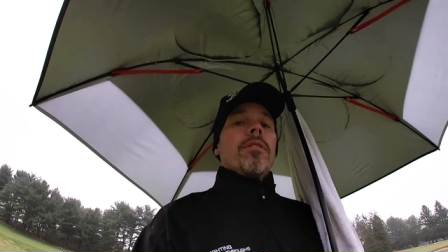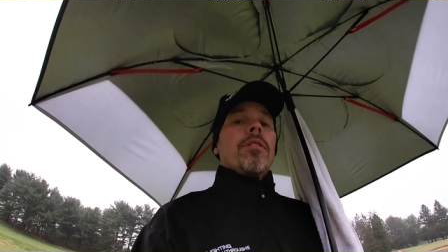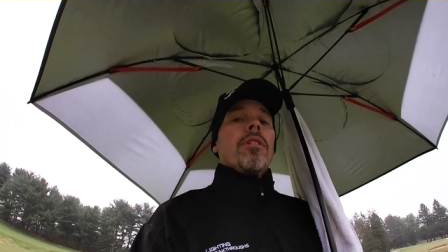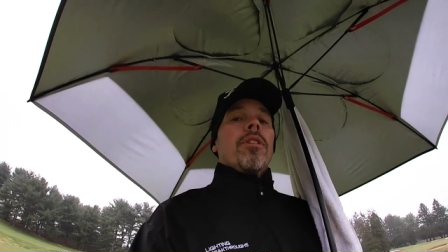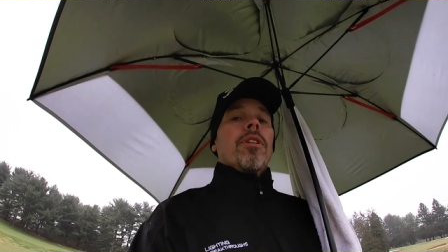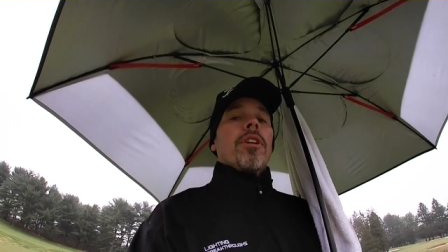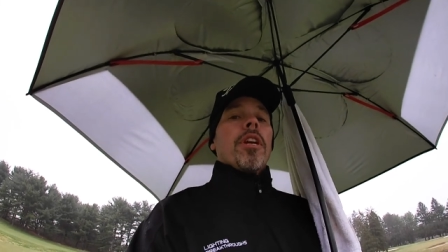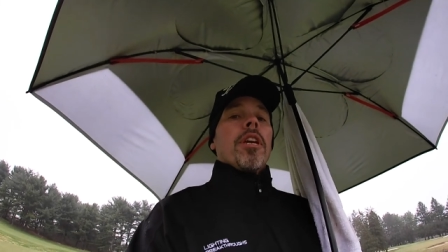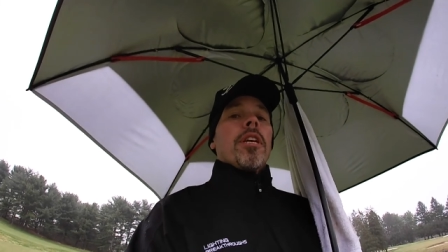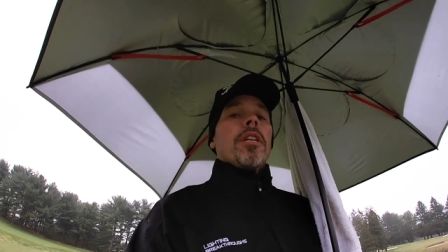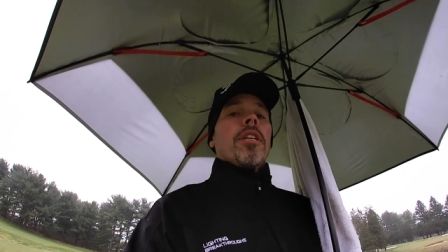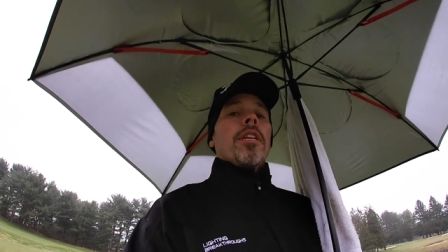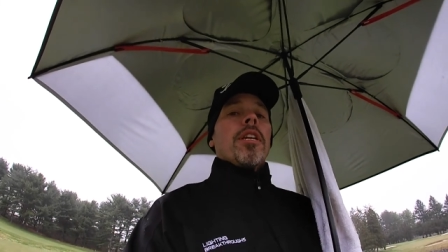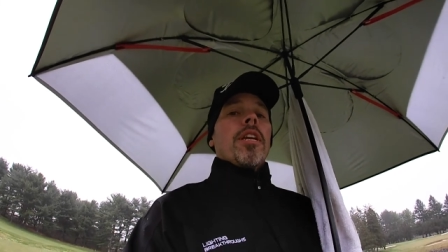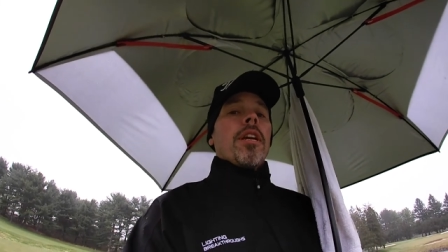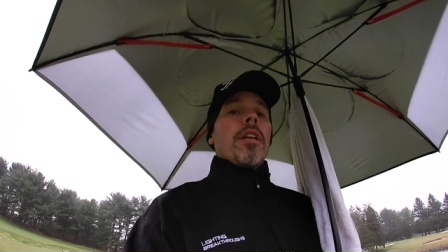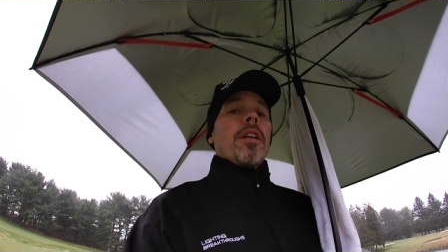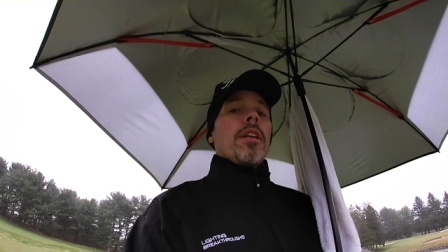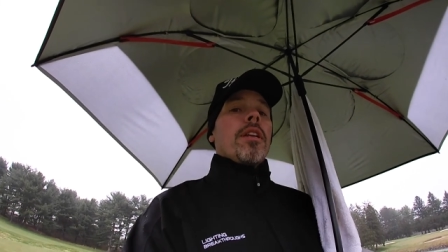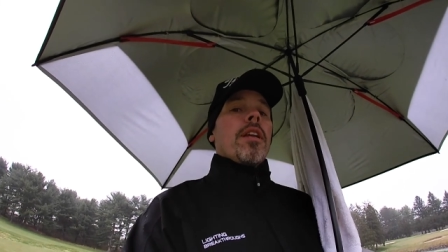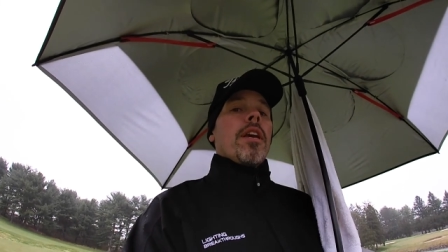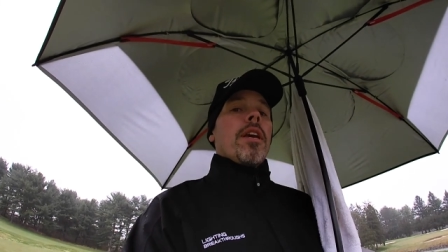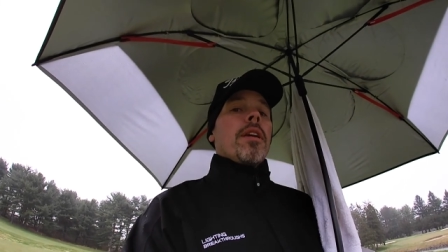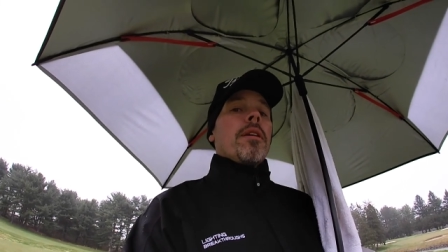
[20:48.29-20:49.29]
look into
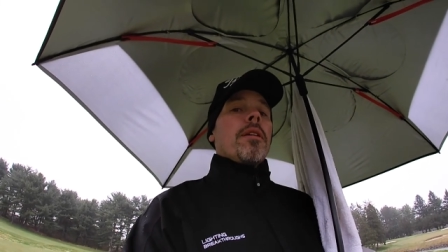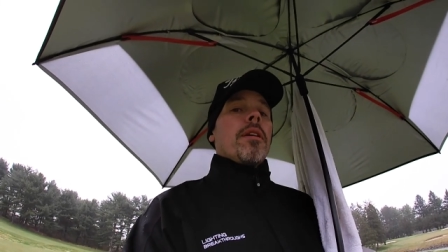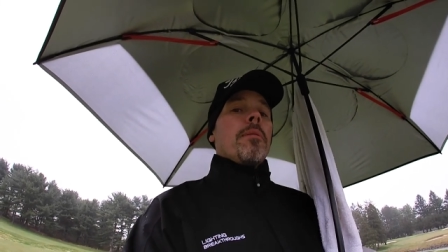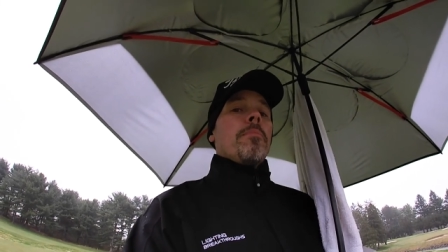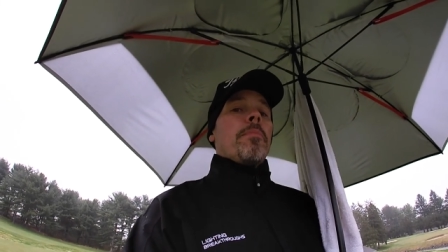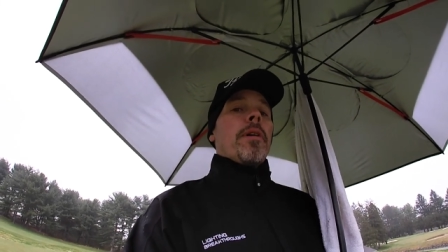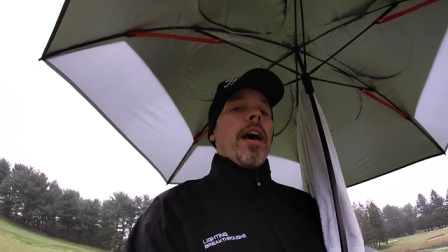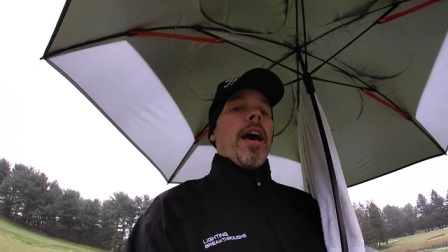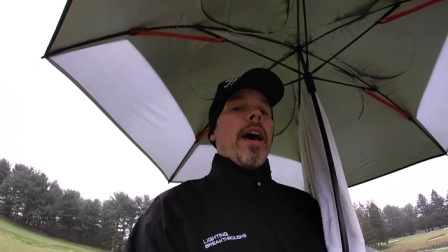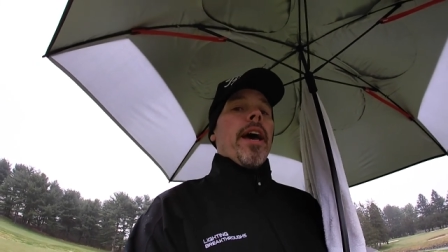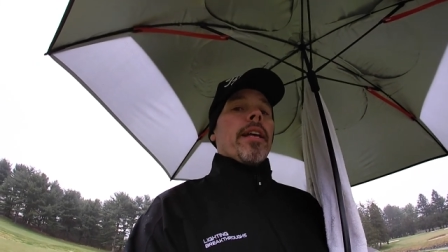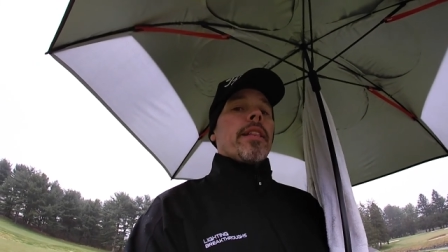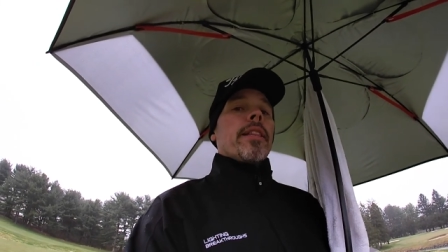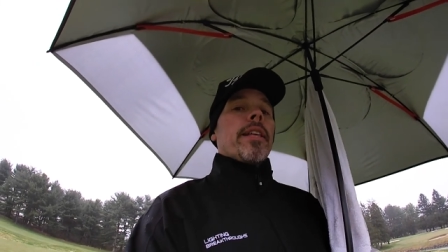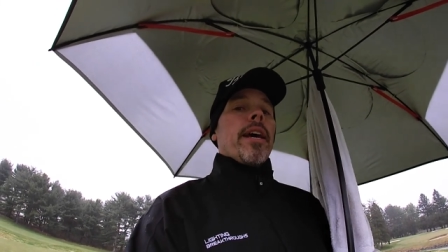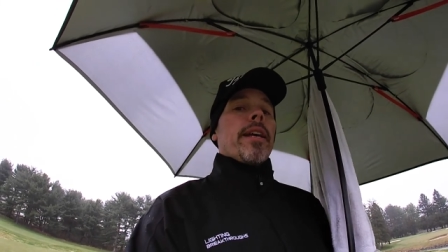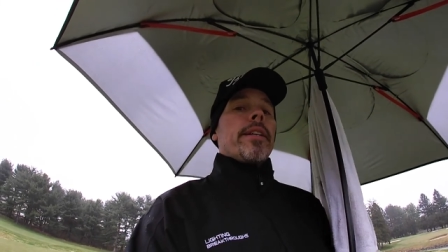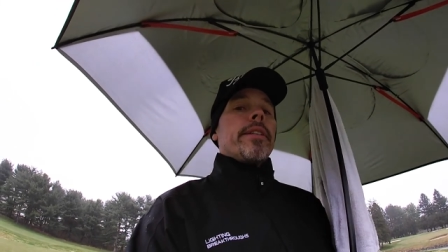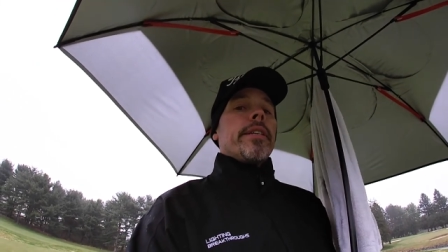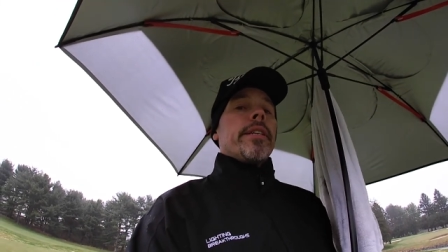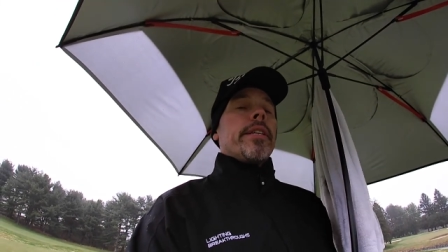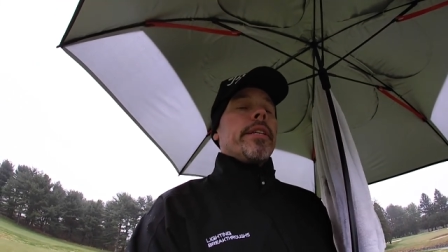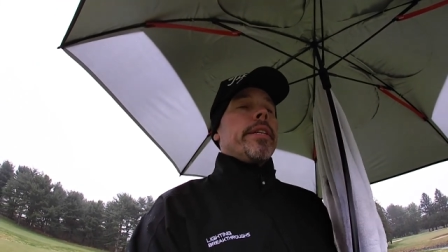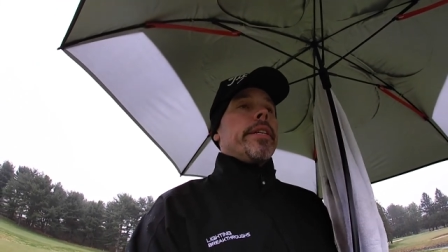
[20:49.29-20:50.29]
getting a, a bag
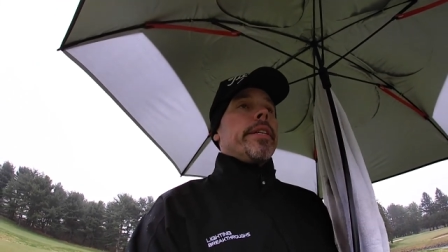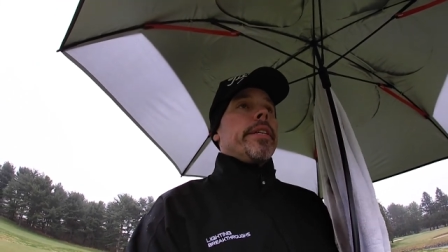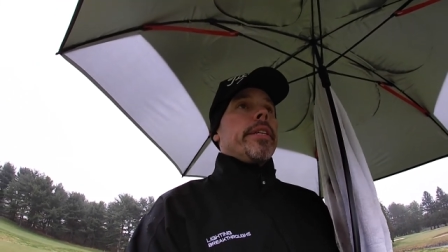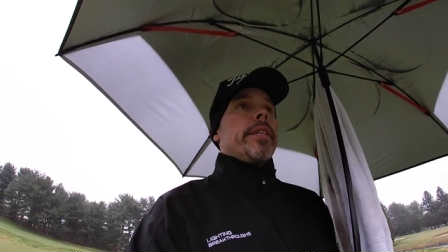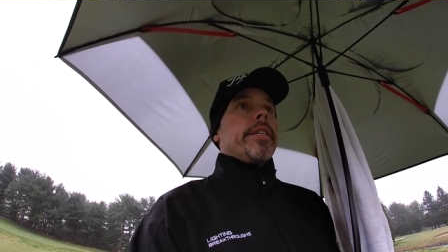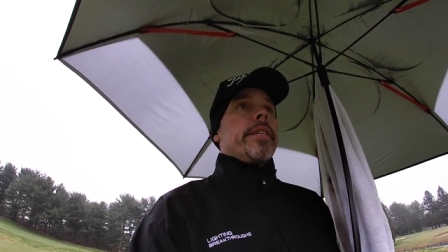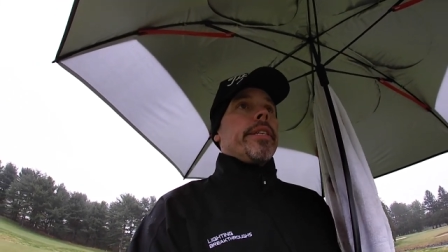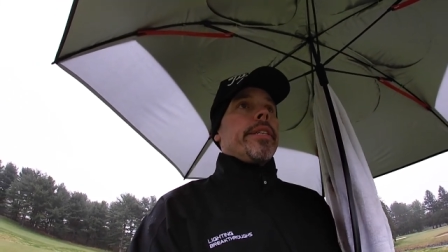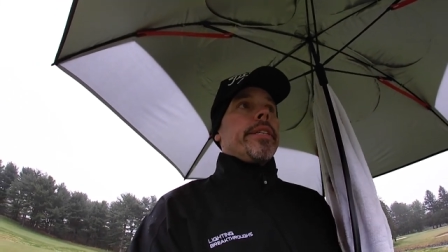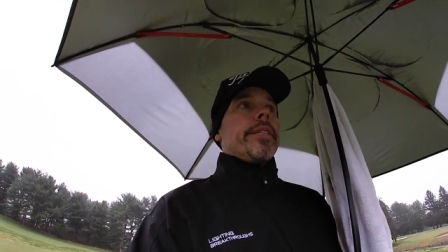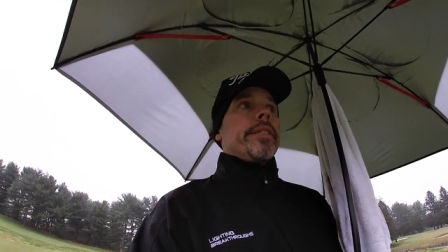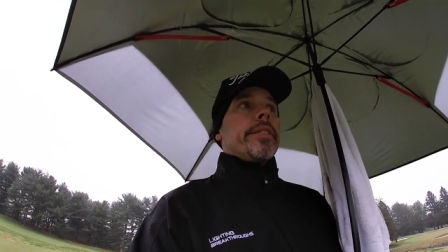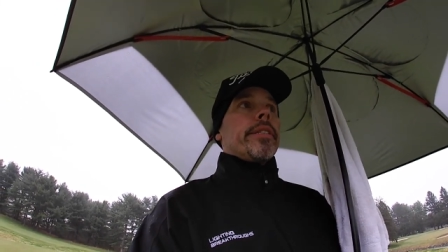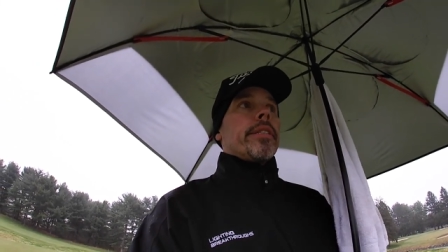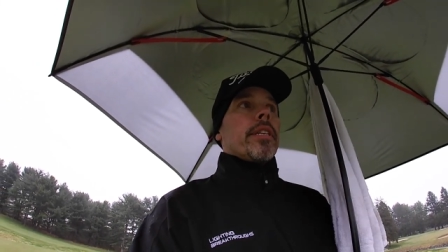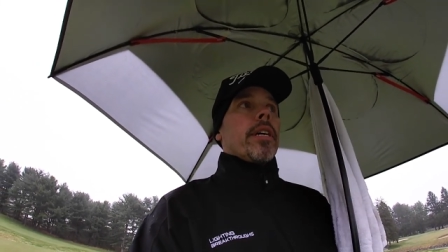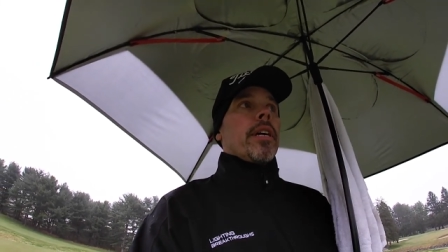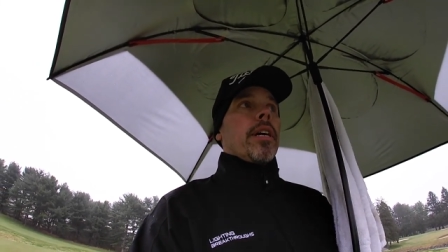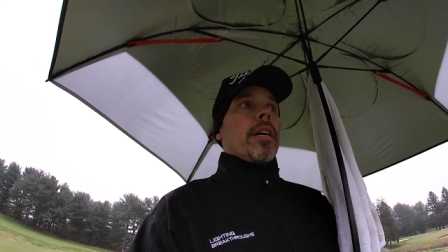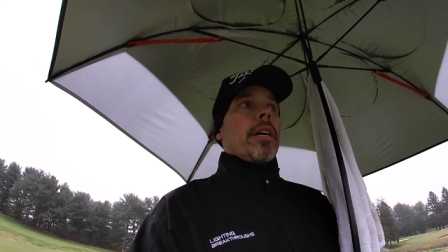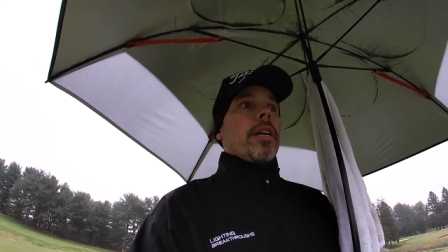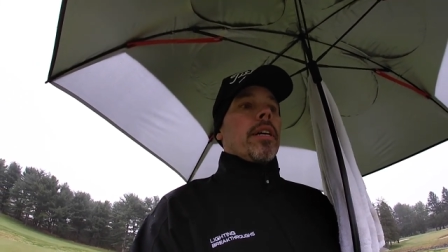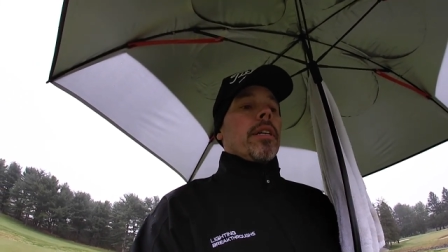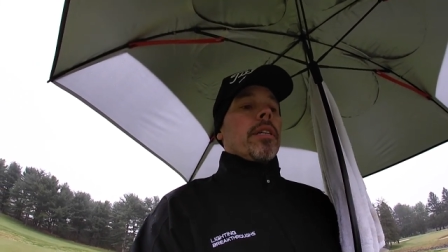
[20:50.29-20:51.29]
that is
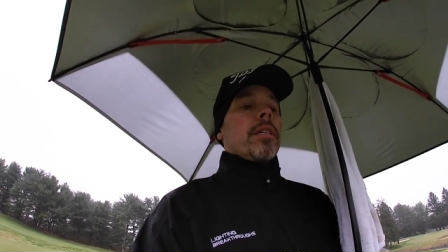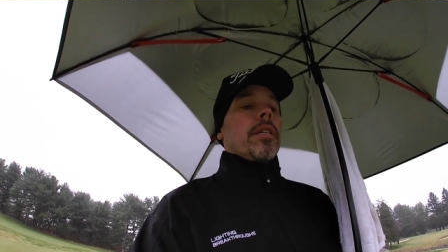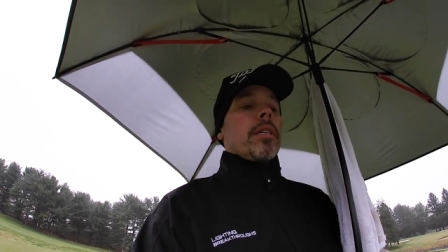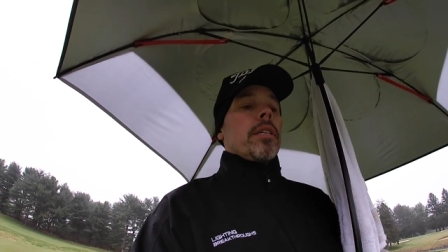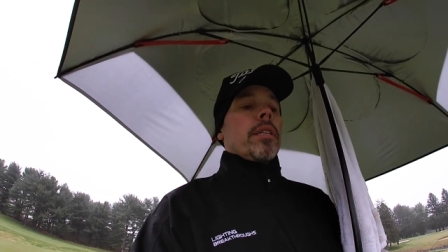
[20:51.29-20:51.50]
uh,